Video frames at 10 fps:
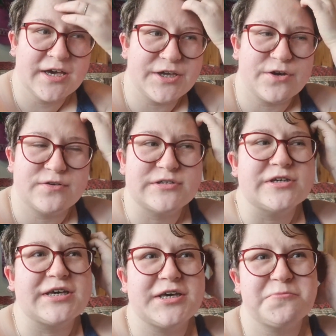You know, I was
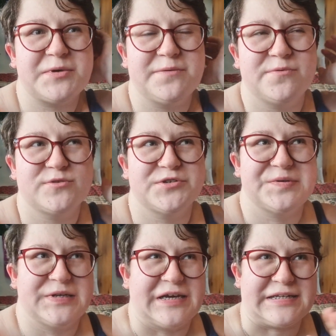looking at people
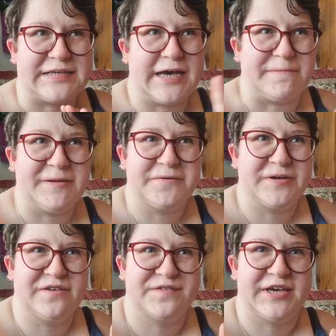doing like tablet
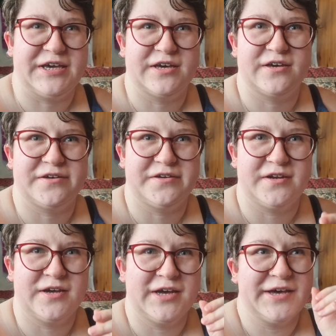weaving and